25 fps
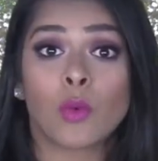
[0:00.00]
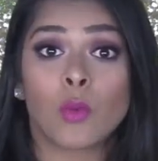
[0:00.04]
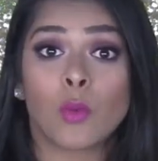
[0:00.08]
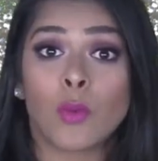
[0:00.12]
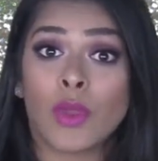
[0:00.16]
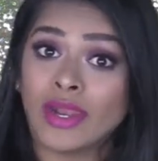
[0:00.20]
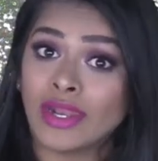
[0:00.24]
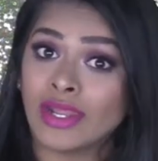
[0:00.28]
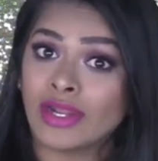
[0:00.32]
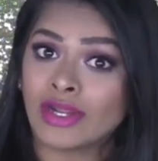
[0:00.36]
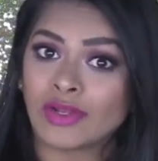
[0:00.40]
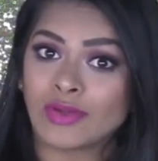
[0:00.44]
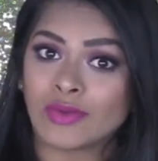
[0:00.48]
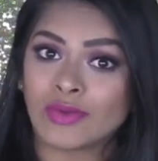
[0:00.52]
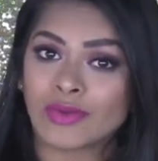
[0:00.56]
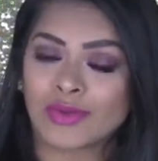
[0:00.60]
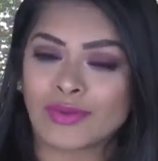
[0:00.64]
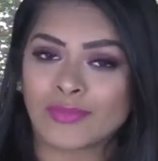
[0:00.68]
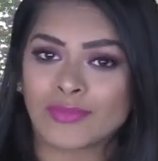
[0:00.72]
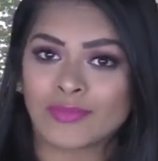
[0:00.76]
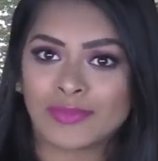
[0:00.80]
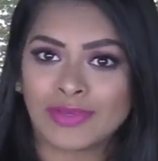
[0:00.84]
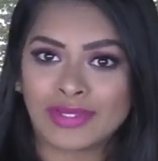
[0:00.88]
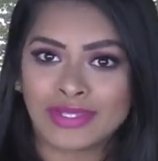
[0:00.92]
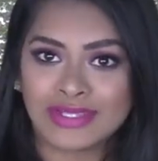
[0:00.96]
wedding look,
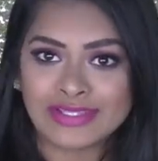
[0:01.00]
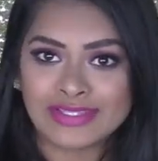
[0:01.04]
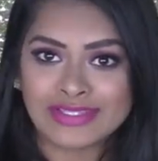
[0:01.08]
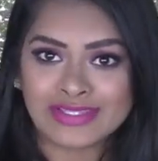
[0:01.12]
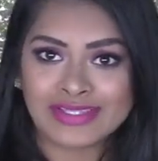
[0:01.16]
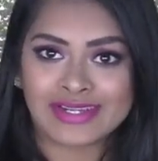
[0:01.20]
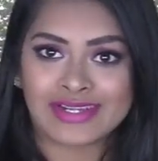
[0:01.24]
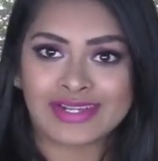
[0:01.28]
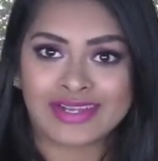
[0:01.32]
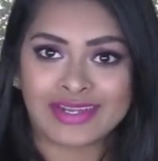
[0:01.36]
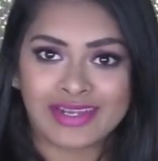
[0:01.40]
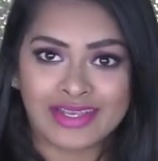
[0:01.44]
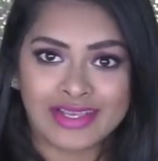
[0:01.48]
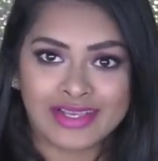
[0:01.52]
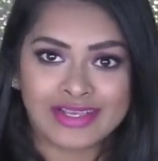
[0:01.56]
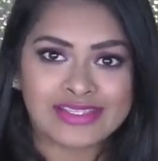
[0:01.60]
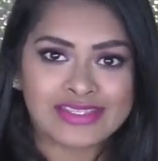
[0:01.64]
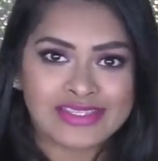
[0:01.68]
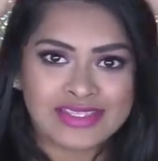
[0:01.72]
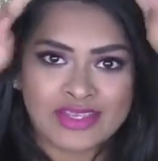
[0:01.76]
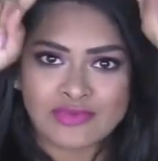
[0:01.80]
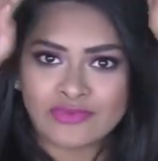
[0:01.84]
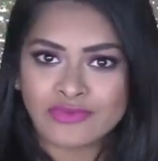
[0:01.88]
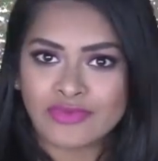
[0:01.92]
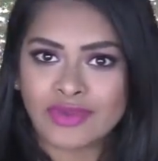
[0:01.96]
please click
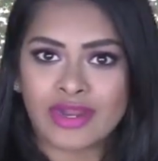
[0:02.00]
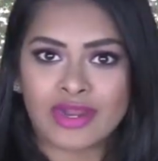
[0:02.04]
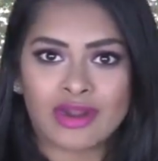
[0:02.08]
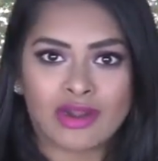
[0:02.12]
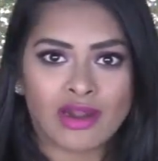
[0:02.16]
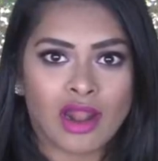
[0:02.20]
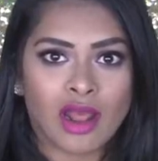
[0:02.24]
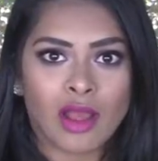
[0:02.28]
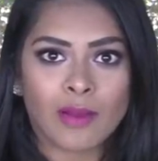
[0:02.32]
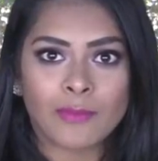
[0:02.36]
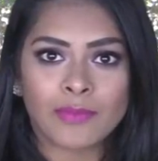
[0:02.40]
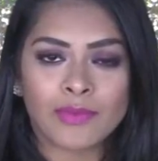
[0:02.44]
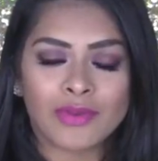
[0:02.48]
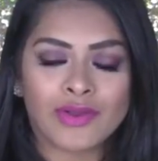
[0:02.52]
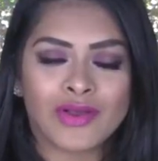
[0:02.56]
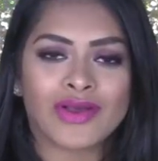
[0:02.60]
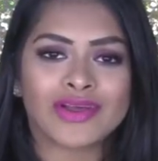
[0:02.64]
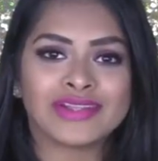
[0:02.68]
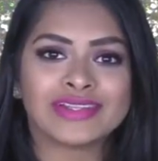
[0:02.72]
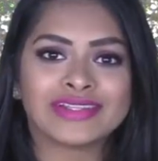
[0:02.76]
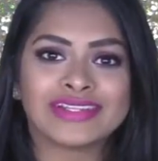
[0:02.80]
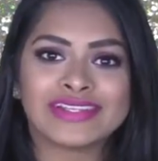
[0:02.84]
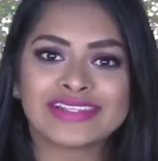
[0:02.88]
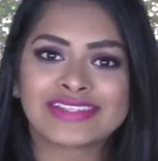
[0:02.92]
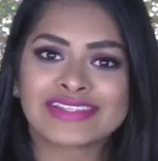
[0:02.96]
somewhere up
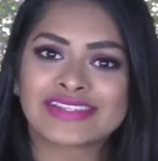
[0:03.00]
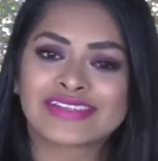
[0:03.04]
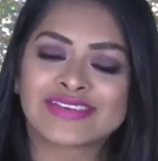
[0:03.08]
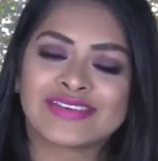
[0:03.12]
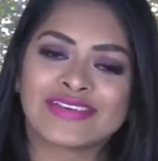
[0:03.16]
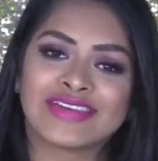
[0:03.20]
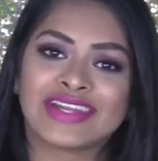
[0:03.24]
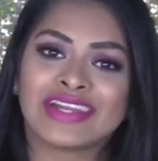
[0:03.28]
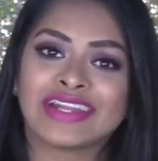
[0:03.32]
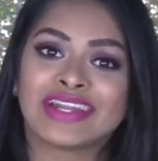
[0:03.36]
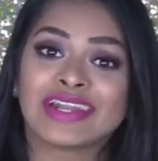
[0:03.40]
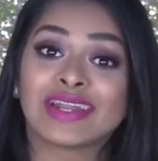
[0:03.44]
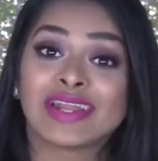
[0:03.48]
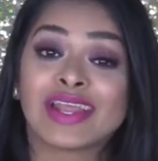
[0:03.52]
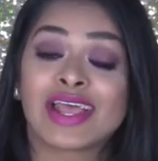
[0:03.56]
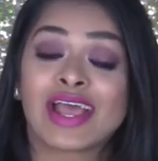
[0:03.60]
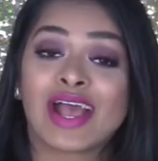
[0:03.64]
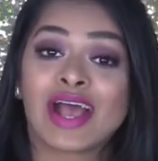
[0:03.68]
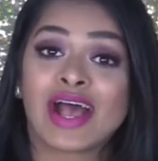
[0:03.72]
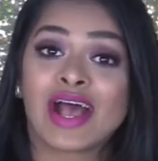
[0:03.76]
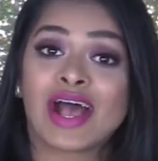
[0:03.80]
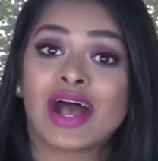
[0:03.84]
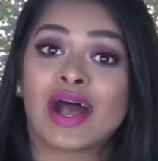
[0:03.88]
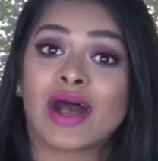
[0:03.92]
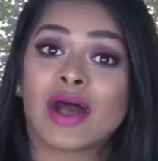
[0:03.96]
on the screen,
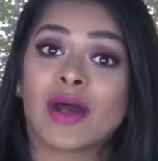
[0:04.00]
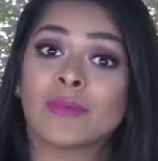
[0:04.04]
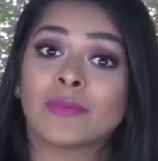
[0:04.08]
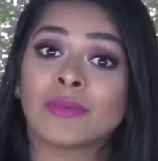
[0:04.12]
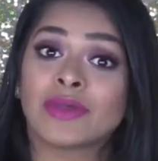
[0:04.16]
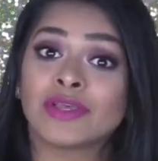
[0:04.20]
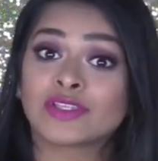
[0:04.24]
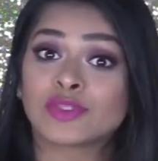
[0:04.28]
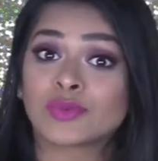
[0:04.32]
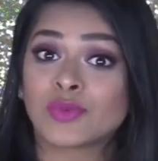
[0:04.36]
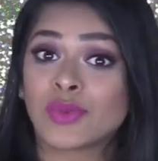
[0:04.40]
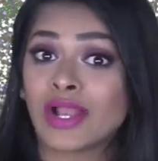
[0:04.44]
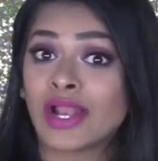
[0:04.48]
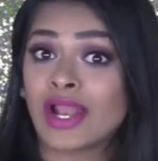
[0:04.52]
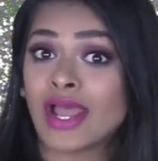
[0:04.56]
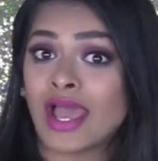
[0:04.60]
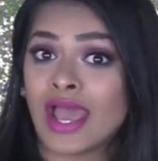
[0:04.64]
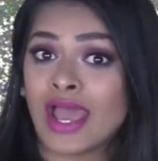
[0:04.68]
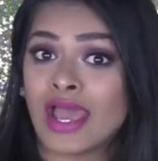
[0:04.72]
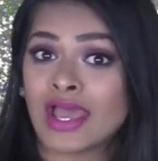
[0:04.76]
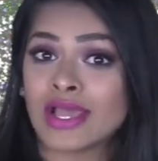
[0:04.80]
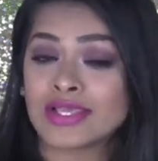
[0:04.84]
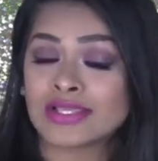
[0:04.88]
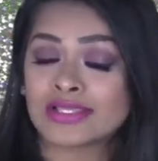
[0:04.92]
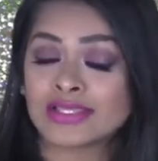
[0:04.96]
as well
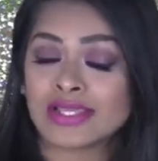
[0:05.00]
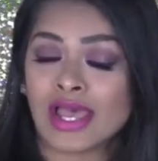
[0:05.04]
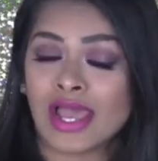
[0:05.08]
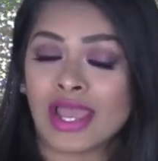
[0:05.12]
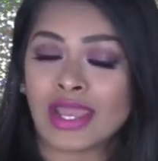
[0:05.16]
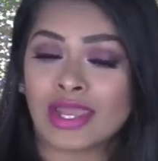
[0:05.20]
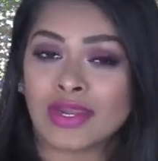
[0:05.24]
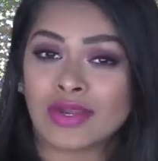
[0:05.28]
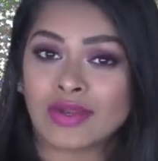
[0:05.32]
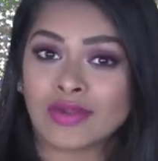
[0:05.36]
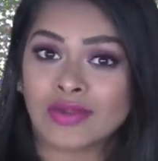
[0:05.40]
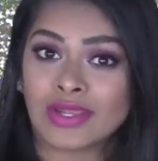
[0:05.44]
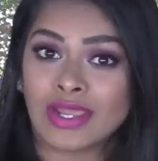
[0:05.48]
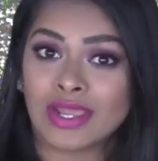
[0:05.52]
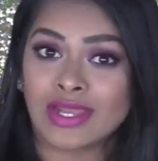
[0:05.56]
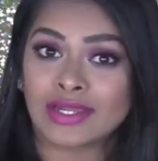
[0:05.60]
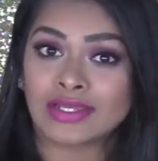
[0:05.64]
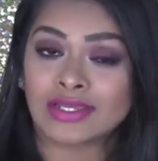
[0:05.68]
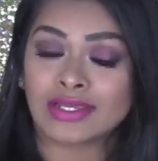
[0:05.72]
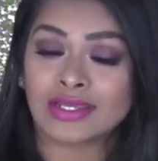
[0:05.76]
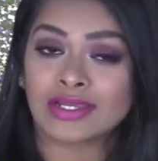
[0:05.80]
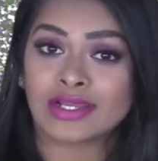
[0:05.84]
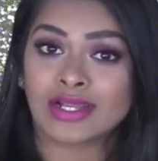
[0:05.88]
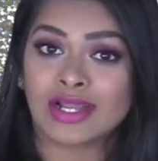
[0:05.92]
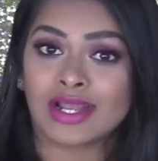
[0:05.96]
as I
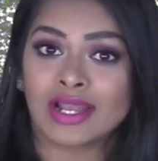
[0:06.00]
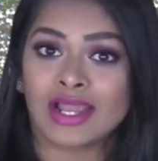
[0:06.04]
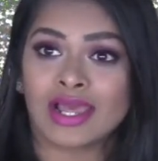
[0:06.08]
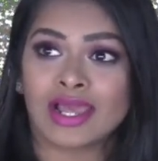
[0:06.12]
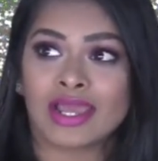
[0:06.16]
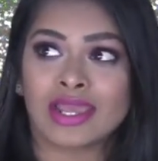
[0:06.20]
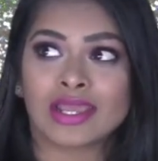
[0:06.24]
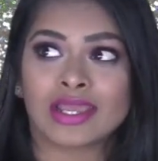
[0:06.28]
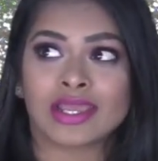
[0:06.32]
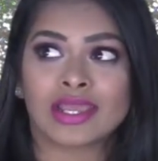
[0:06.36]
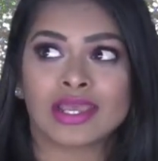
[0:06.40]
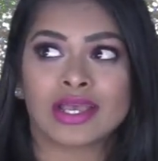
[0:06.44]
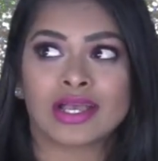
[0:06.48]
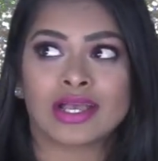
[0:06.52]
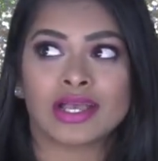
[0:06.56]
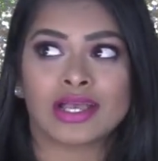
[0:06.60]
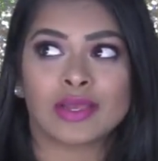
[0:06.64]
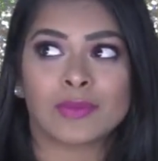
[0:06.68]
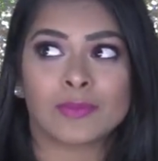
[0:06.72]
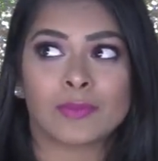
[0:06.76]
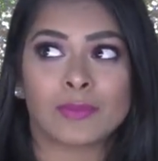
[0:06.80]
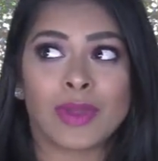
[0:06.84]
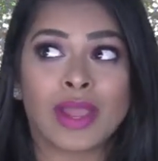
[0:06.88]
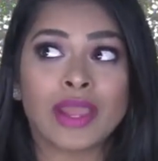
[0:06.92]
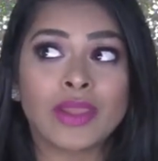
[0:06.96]
created like
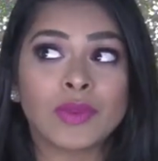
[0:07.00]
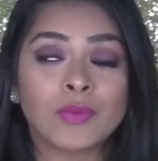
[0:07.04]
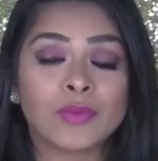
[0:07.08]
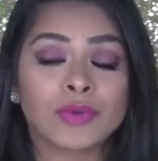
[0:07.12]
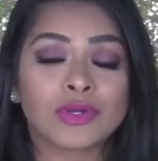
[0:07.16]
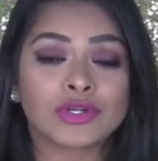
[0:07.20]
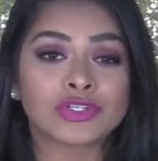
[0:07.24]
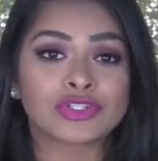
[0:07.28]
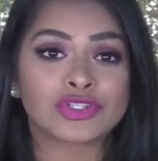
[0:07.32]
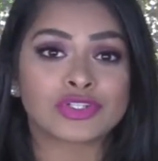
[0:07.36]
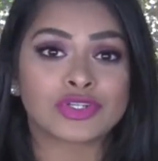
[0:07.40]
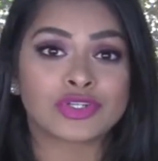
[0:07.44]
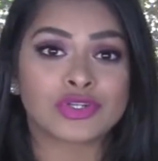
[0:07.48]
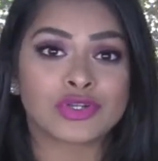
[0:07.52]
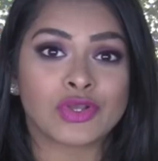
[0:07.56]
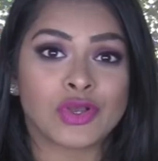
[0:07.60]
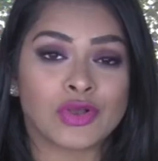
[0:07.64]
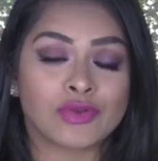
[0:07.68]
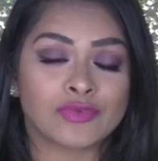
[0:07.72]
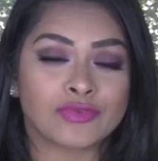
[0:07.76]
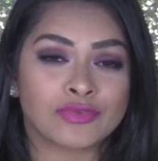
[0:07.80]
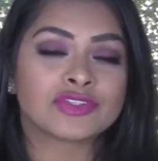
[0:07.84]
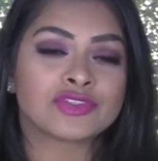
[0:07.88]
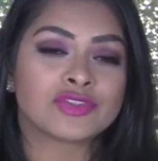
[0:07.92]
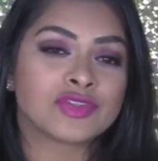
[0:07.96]
my version
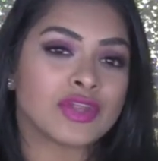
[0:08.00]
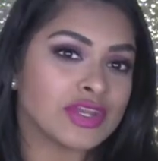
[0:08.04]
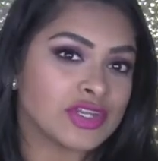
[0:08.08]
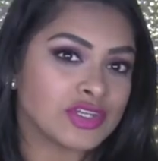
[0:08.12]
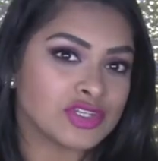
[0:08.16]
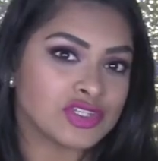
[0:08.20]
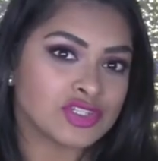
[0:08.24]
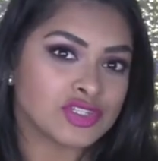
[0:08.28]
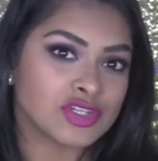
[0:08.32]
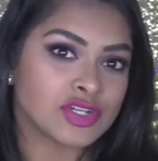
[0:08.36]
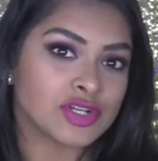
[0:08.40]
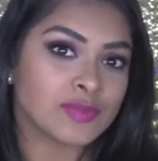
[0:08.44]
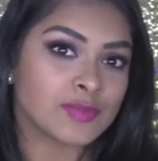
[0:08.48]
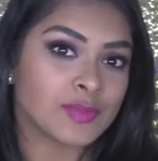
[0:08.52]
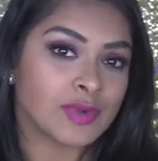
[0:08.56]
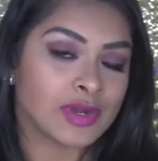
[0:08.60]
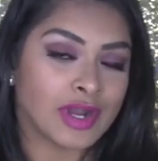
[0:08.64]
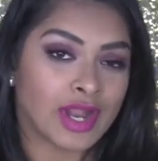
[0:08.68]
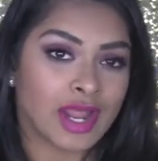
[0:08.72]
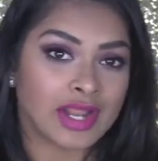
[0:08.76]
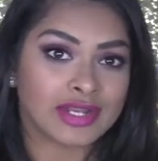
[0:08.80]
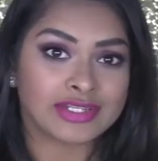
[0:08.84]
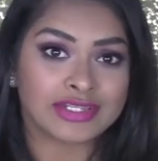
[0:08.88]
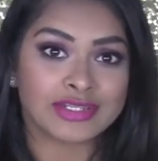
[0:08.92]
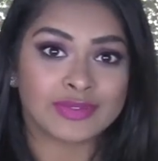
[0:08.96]
of traditional
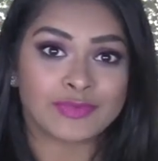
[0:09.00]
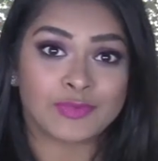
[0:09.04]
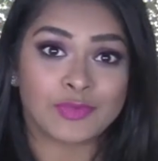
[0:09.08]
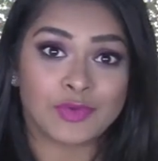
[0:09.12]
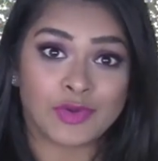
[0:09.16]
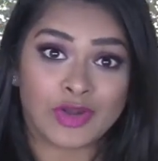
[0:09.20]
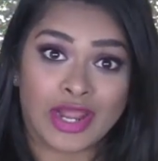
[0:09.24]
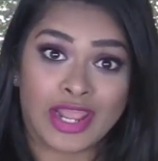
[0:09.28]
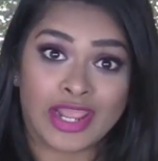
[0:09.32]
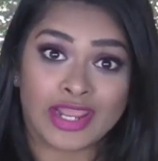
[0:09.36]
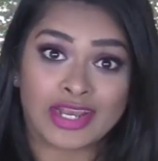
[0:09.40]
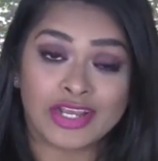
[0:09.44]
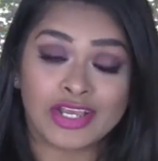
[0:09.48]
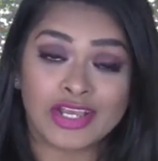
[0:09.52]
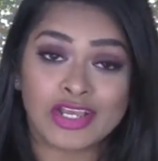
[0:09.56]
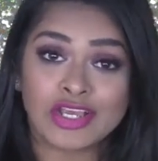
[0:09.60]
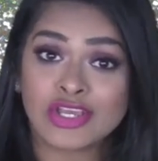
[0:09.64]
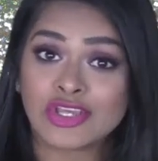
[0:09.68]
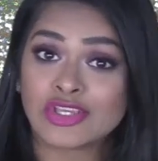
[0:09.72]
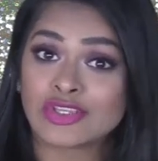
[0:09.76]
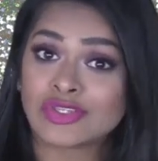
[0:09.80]
Marathi bride.